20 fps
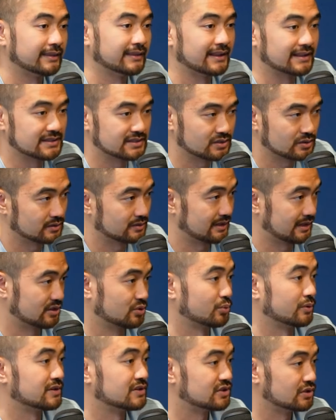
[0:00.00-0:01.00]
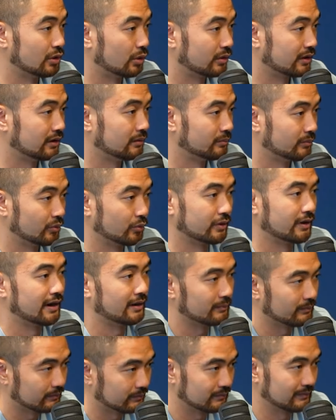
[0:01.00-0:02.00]
That's with Slocum, where
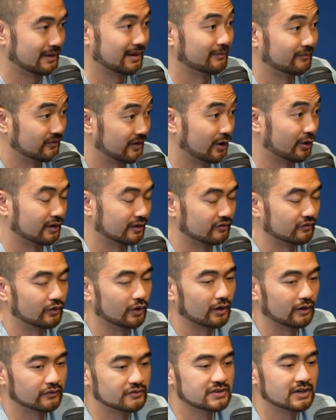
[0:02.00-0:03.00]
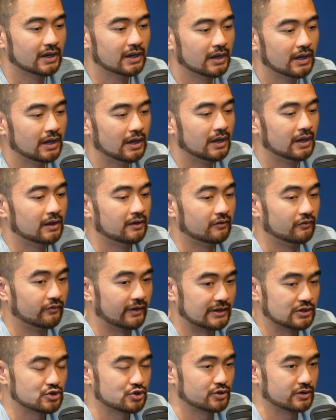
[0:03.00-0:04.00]
I'm very involved.
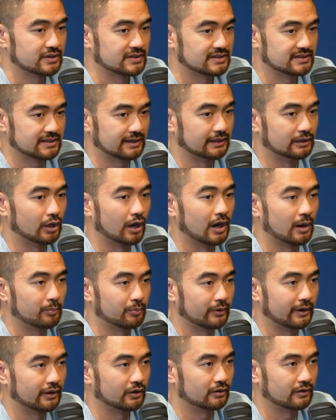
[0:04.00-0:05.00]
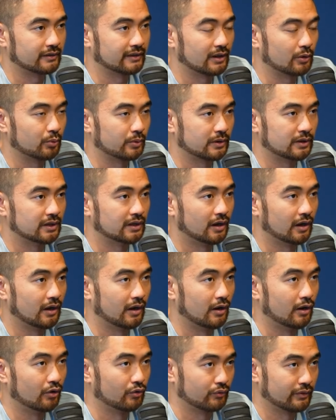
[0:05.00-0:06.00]
Venture is an operator that we
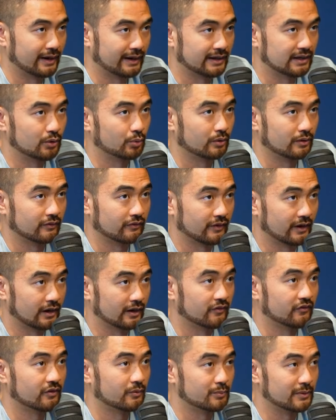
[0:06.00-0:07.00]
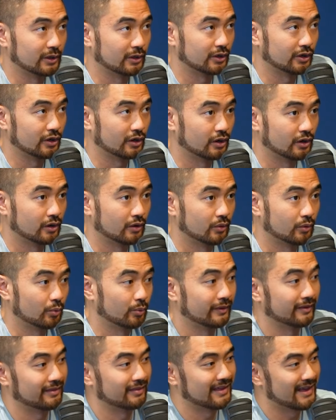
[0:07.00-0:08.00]
already were very familiar
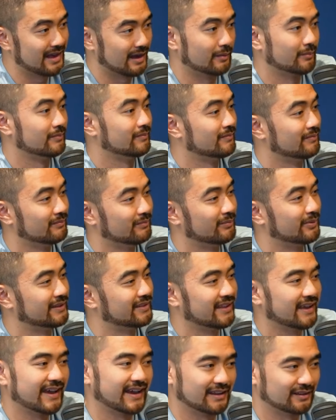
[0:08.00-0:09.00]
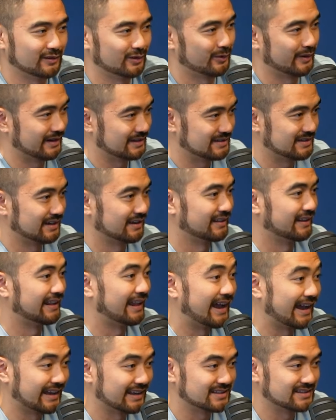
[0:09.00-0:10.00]
with them, but they had no idea that
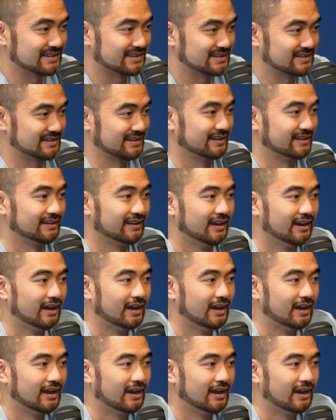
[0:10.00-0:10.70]
I existed.